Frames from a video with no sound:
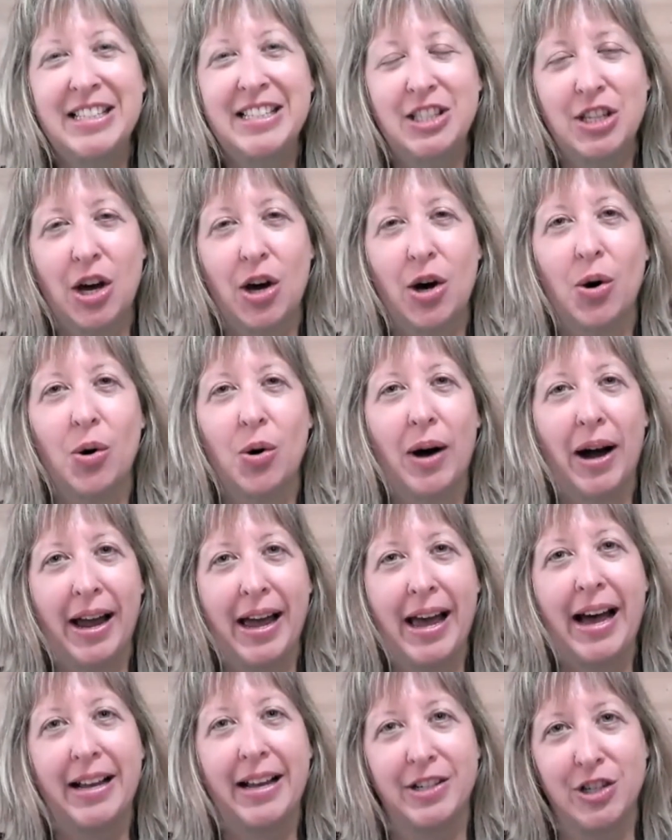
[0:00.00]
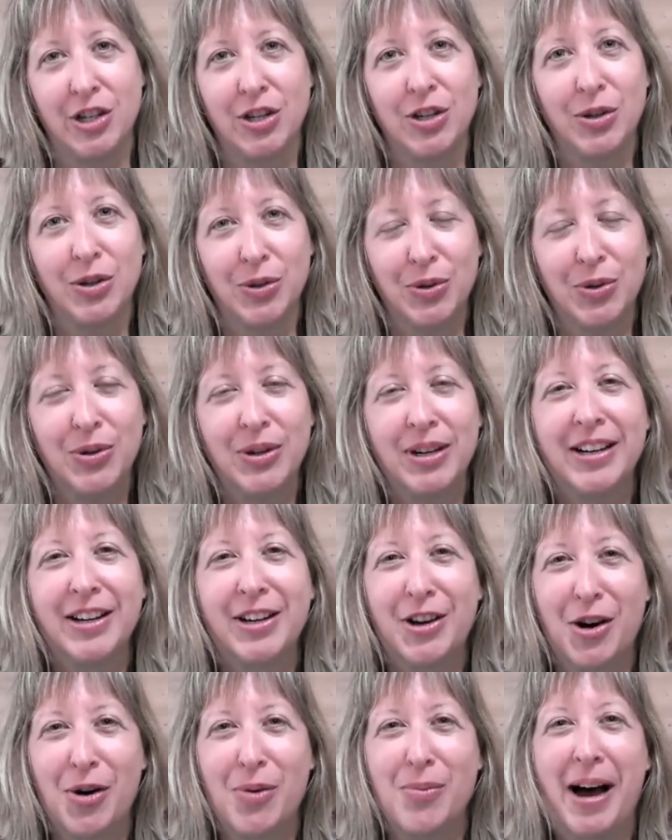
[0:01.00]
So I had to
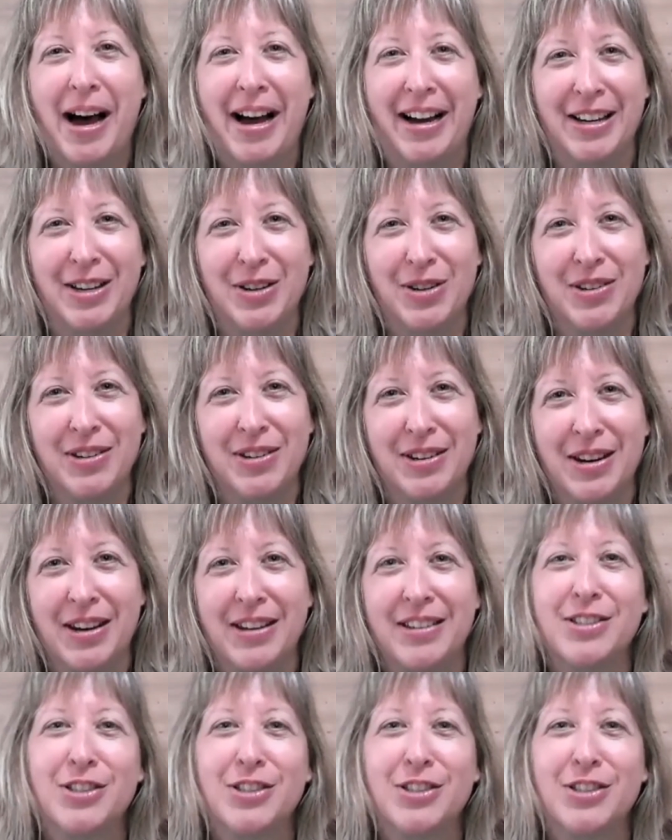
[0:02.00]
go back and